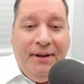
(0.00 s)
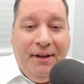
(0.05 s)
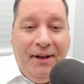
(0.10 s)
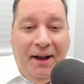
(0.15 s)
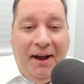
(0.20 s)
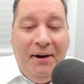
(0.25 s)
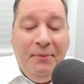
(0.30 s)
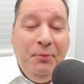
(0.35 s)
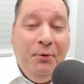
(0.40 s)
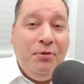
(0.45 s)

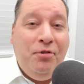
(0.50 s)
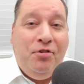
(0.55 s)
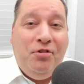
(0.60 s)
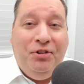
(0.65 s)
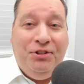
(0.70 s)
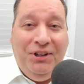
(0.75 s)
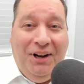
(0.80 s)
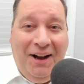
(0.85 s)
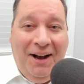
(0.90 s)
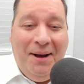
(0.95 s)
I will
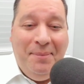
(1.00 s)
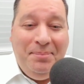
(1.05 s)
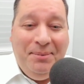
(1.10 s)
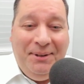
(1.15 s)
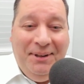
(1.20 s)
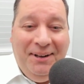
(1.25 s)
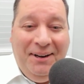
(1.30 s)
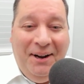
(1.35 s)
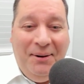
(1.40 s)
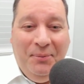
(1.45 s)

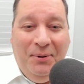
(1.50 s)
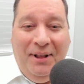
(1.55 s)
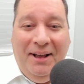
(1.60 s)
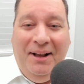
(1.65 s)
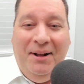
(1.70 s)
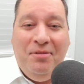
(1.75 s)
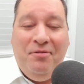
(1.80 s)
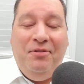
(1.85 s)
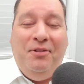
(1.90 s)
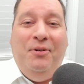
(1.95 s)
stop and I will
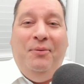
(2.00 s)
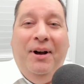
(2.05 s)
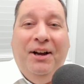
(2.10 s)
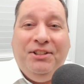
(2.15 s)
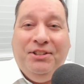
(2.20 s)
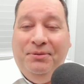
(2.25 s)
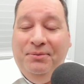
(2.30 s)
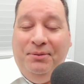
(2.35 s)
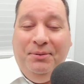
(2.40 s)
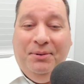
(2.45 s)
answer the
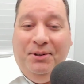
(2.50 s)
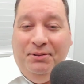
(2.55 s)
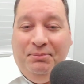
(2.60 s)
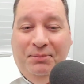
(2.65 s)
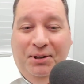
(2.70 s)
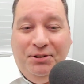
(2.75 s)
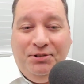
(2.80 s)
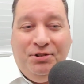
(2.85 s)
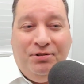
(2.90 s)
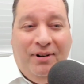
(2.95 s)
question.
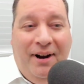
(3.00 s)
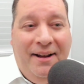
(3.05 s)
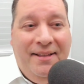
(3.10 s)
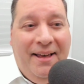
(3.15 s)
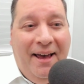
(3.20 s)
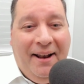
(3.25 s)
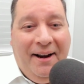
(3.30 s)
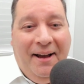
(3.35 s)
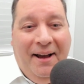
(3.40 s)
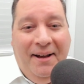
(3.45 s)
We'll try
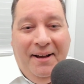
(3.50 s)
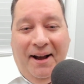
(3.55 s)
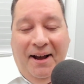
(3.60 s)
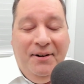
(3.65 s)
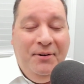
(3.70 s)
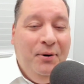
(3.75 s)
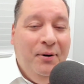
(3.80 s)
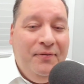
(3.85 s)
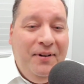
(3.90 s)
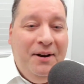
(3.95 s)
that. I
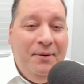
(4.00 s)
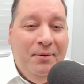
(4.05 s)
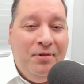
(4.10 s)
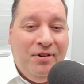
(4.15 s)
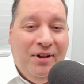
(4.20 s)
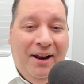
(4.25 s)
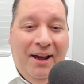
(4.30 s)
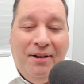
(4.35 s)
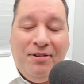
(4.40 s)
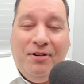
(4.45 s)
don't know if anyone's
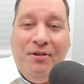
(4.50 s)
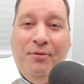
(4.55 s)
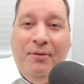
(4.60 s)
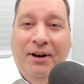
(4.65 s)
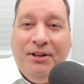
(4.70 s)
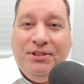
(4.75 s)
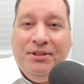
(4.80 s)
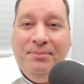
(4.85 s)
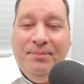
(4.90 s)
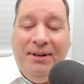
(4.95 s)
going to ask a
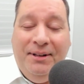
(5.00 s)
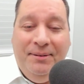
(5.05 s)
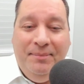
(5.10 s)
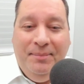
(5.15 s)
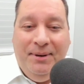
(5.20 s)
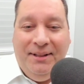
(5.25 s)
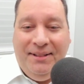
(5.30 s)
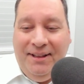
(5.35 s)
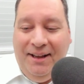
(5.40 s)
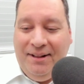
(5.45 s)
question,
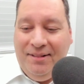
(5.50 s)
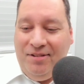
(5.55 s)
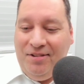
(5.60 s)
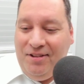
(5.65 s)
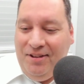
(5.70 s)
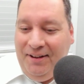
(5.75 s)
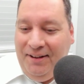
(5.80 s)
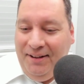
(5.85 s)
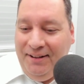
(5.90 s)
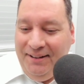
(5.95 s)
but
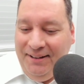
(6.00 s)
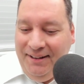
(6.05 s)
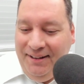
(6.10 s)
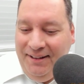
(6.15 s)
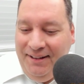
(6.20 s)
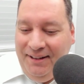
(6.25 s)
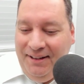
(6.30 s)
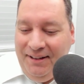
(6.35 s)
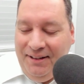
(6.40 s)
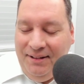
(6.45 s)
that's
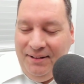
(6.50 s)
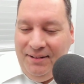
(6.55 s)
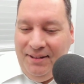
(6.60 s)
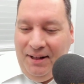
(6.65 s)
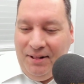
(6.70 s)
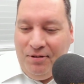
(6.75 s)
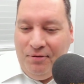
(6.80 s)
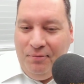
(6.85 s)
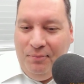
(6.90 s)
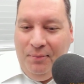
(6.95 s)

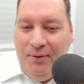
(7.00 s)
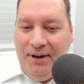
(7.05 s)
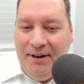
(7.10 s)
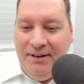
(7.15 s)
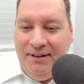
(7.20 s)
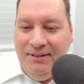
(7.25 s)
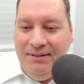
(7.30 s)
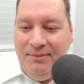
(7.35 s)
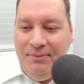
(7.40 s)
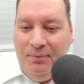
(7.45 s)

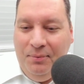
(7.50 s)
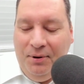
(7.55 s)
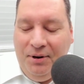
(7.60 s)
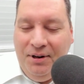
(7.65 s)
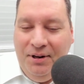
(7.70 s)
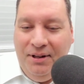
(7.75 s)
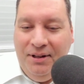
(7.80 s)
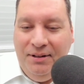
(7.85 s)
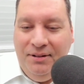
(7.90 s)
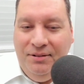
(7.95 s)
what we're
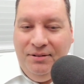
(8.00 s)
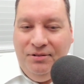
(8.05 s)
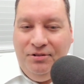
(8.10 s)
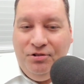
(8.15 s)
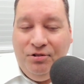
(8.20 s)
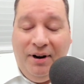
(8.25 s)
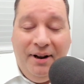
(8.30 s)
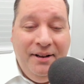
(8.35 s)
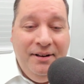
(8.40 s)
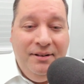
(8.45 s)
going to
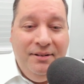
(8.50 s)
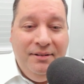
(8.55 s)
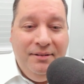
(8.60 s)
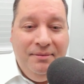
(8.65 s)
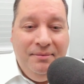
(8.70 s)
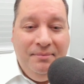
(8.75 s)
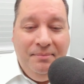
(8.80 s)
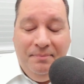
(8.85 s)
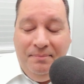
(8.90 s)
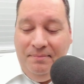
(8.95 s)
try
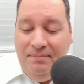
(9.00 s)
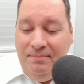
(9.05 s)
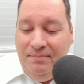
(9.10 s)
and